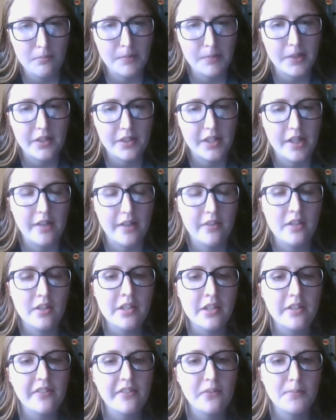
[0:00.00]
but yeah, and then
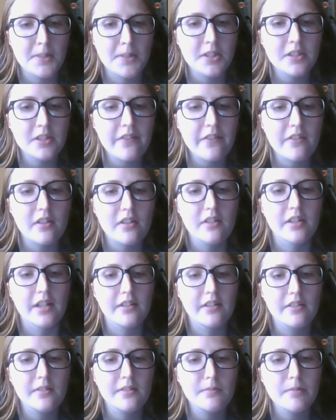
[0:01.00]
the experience
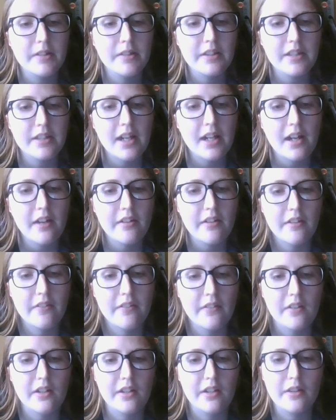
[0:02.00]
connected with that
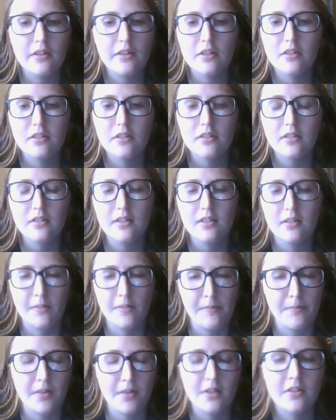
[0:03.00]
is like there
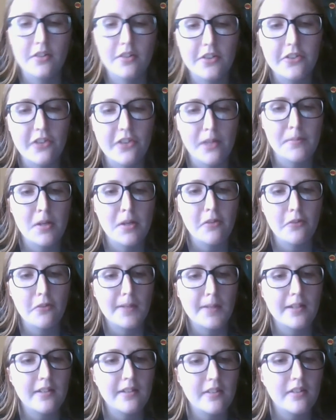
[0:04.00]
another time I was
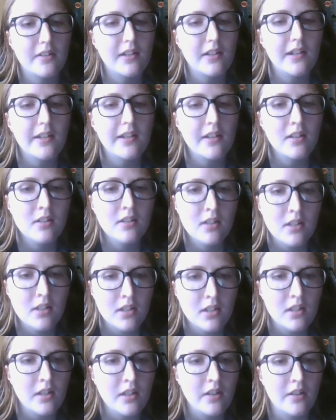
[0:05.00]
spending the night,
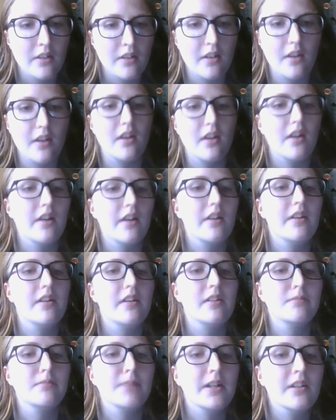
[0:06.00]

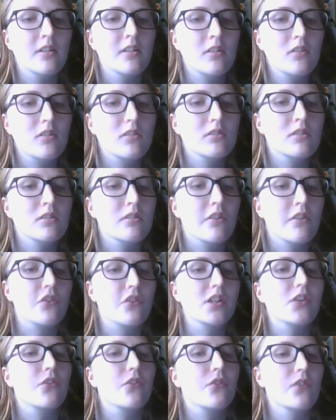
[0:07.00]
and my uncle
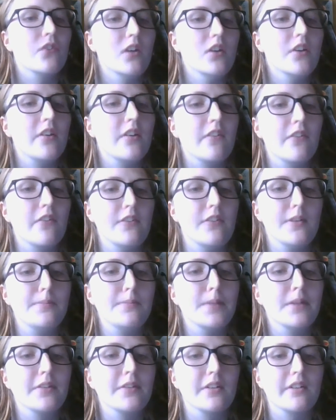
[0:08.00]
noticed I was falling
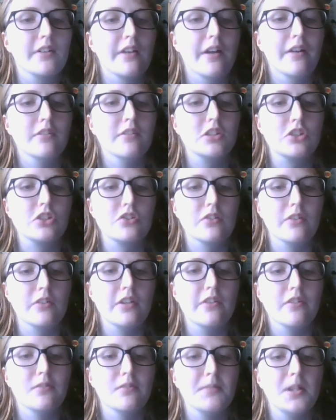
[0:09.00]
asleep on the couch, so
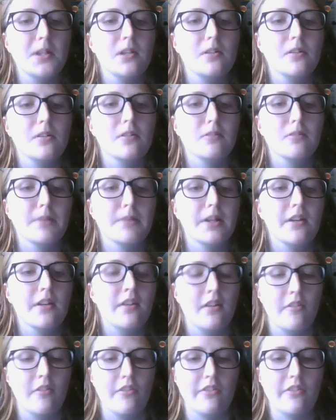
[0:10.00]
he told me to go to bed,
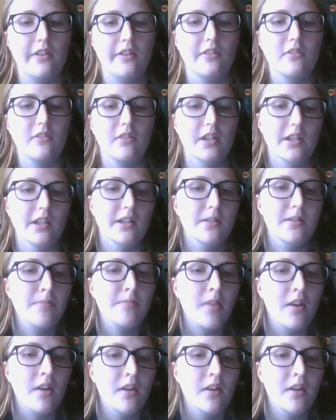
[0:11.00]
and I was like, okay.